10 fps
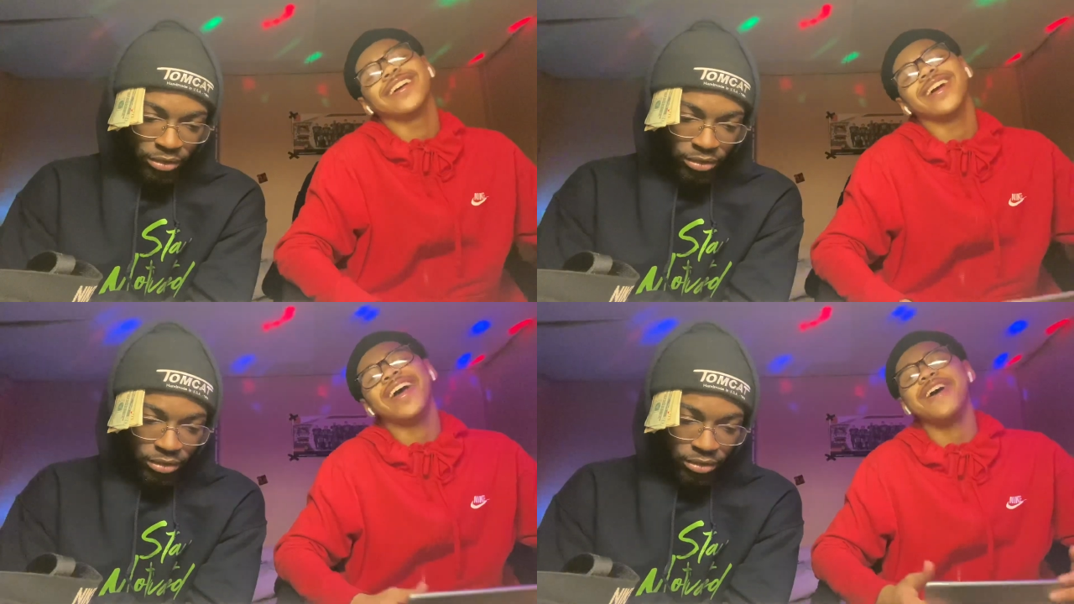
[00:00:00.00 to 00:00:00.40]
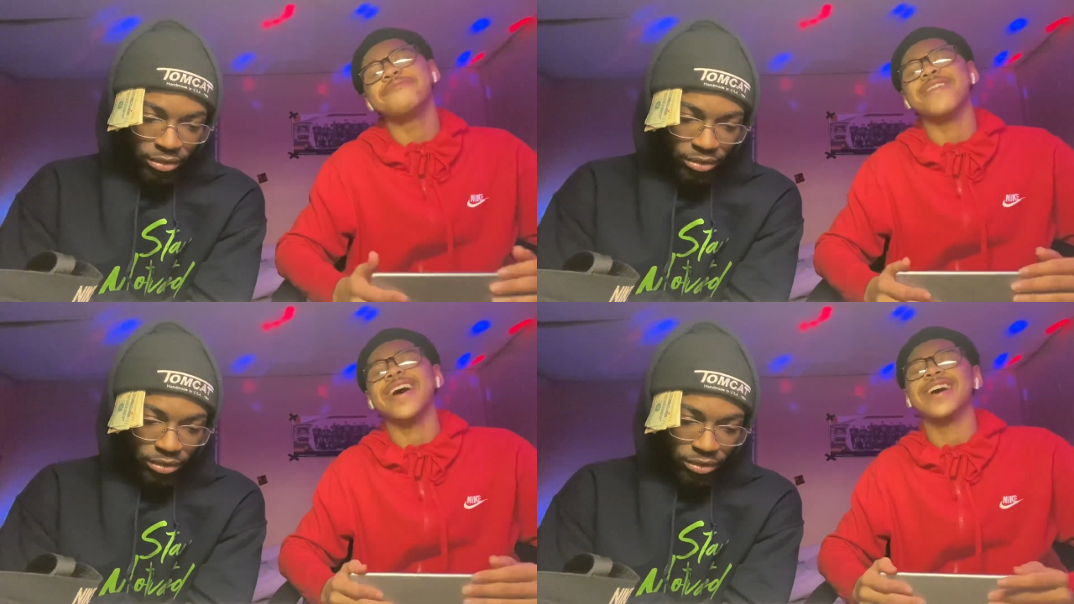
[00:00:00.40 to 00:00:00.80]
Speaker 1: Hey
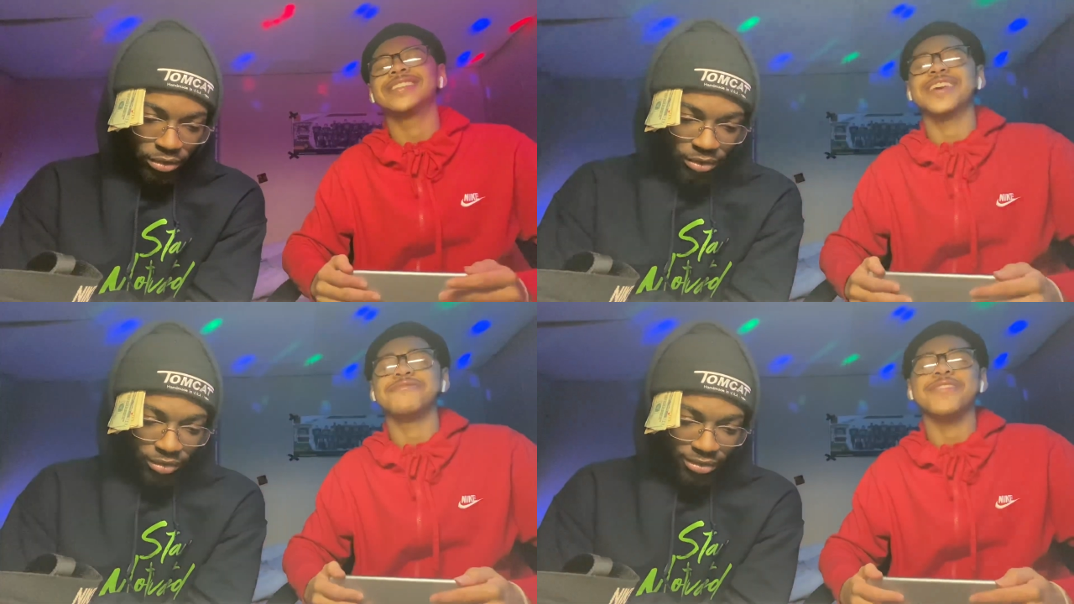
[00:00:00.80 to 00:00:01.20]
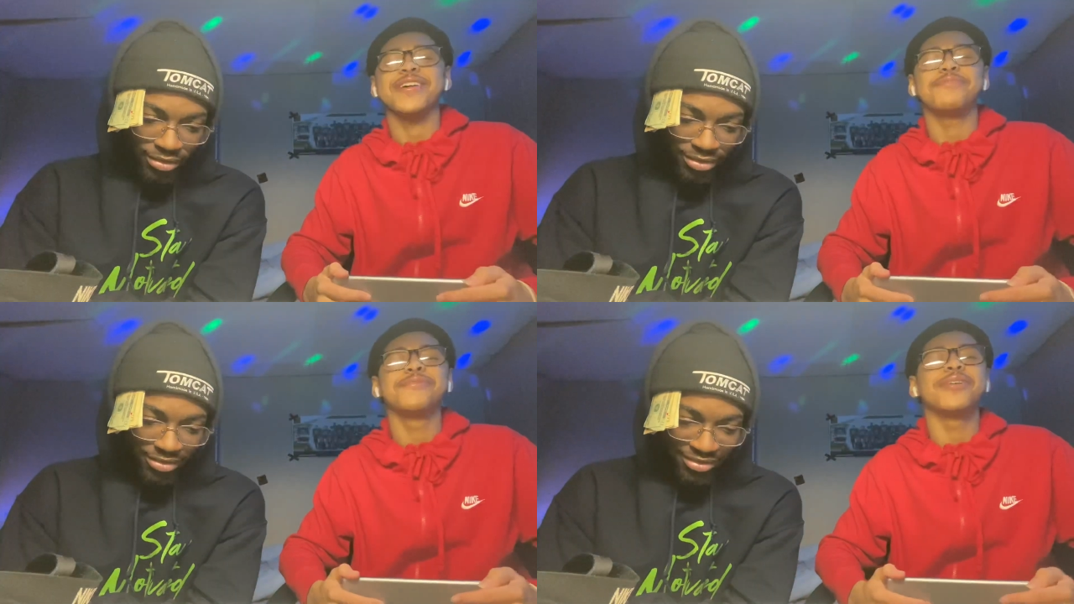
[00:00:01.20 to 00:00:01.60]
man, say man,
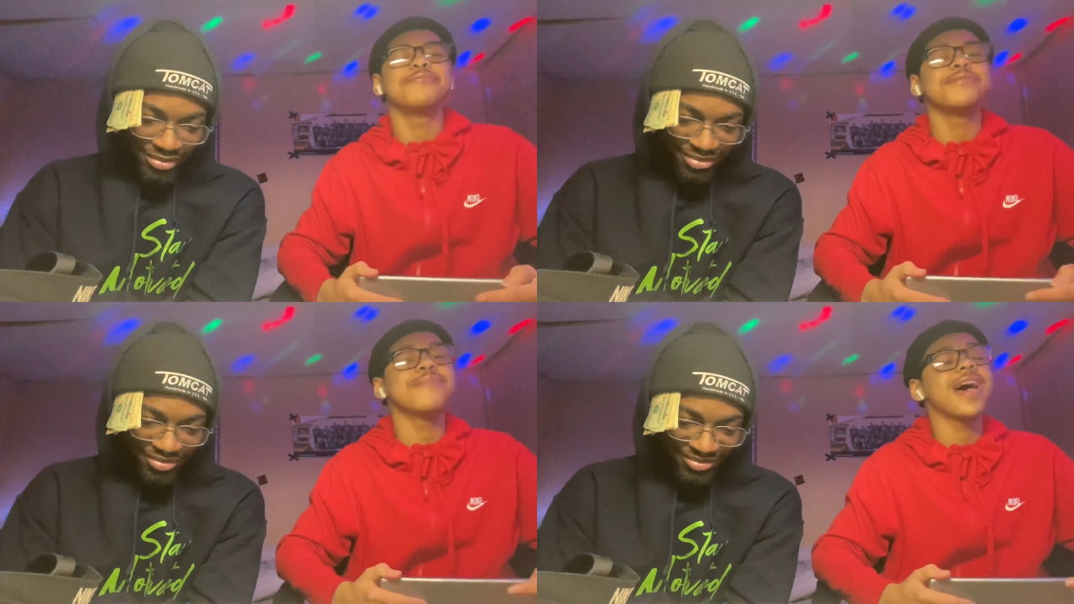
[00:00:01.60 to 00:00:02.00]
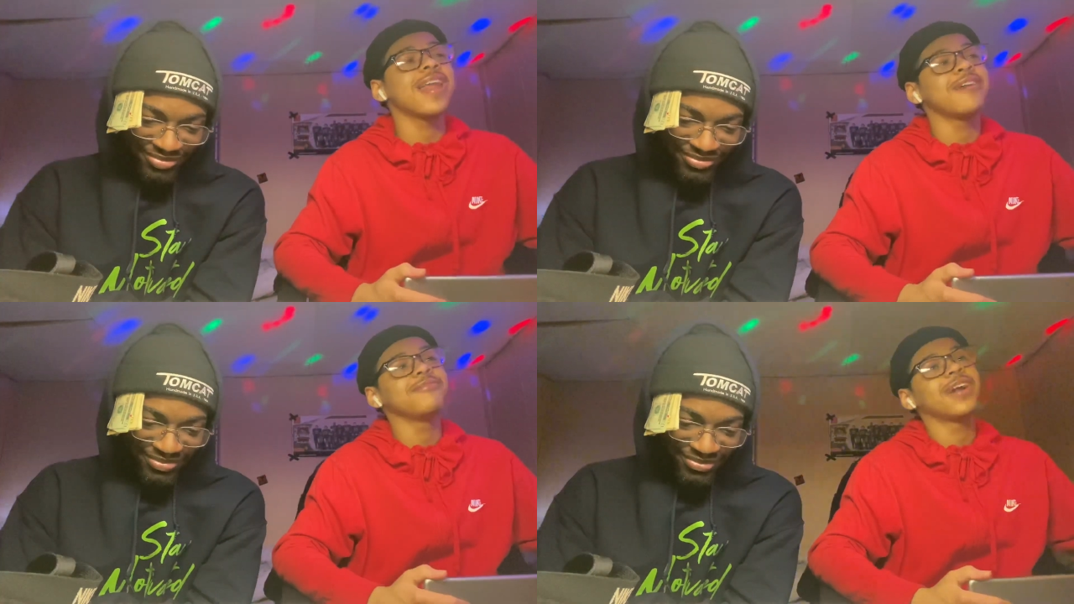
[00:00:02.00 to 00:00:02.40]
people gonna be mad at
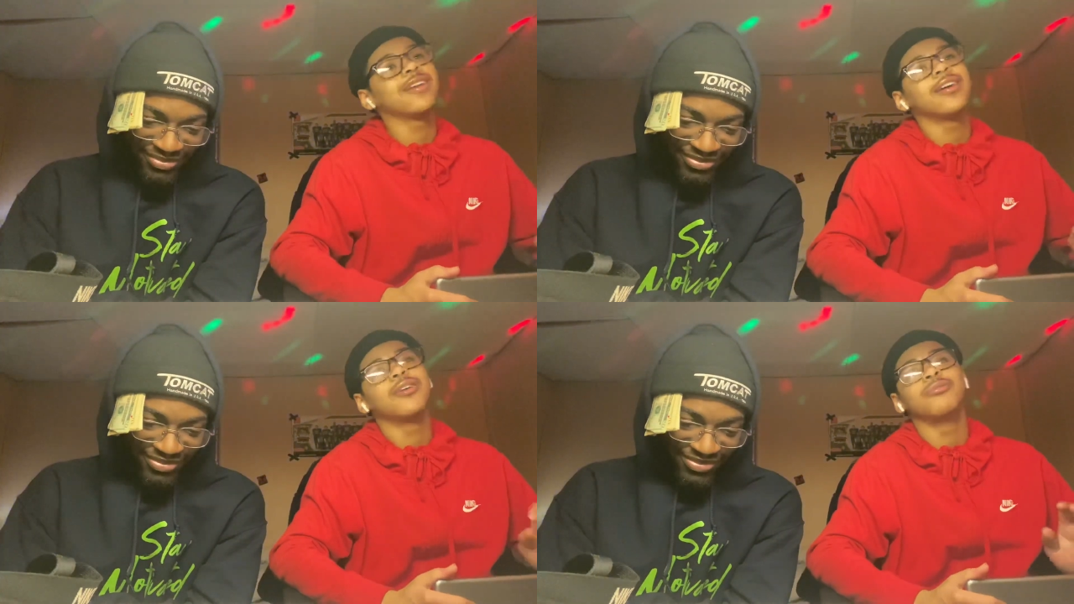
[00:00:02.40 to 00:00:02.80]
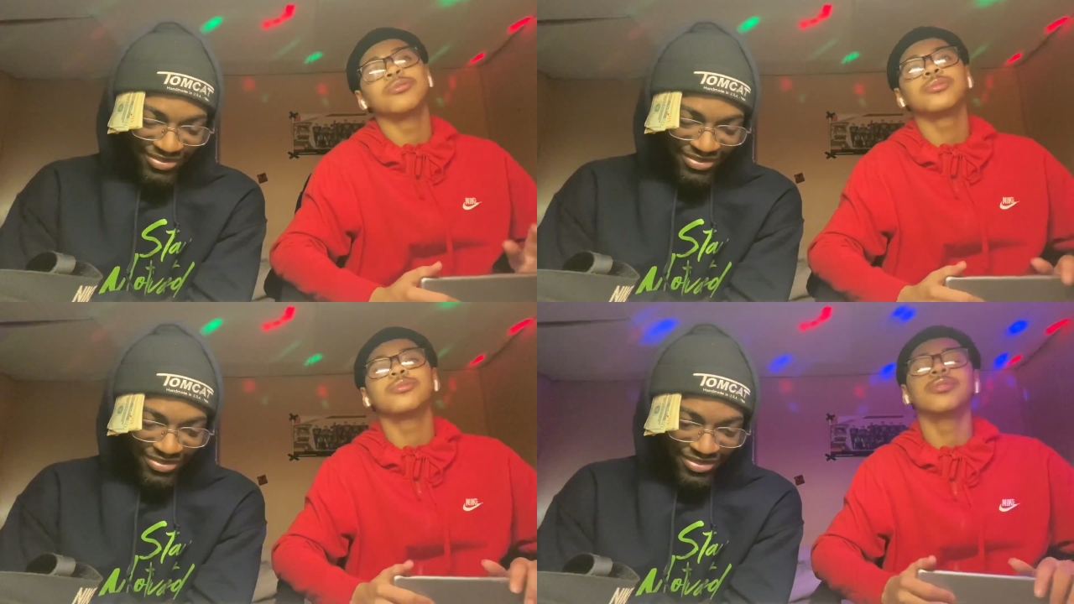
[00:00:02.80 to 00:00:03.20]
me. I know woo
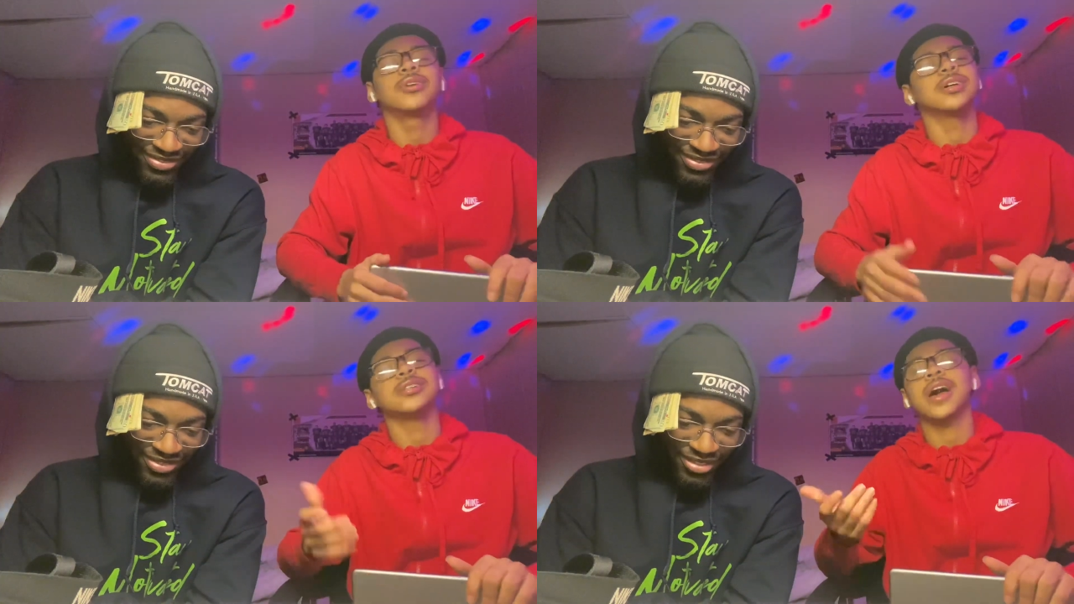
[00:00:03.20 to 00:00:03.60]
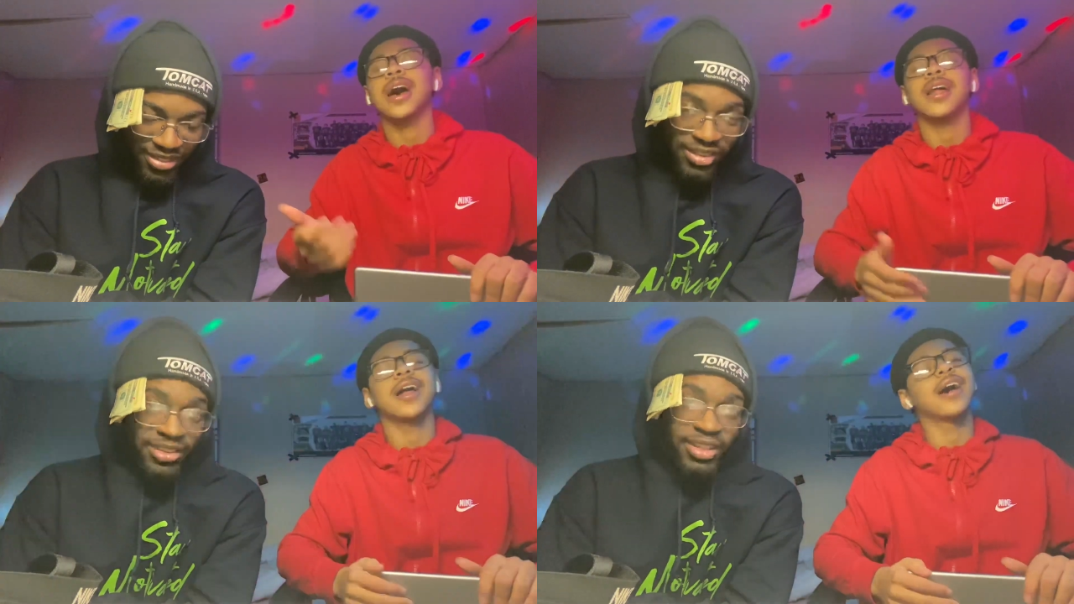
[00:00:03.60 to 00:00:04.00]
woo, cause I,
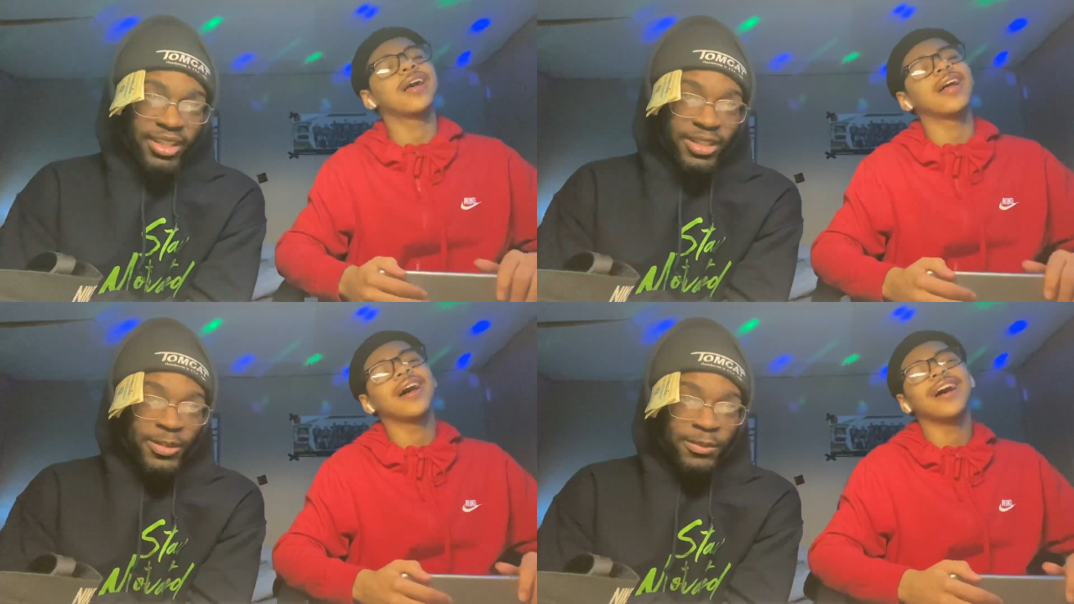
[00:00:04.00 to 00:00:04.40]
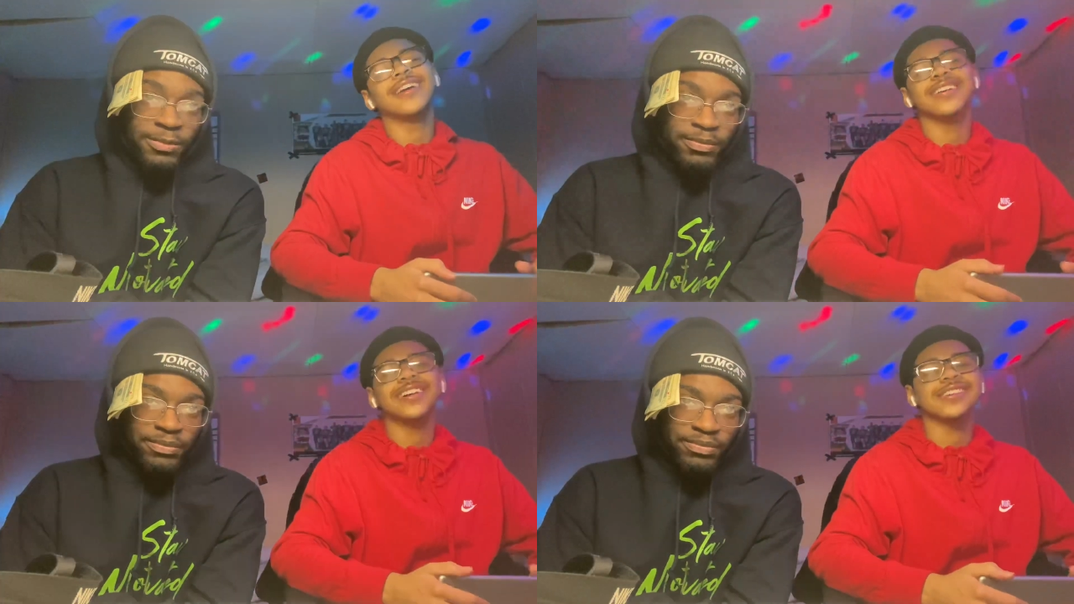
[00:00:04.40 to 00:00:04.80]
I, I, you know what I'm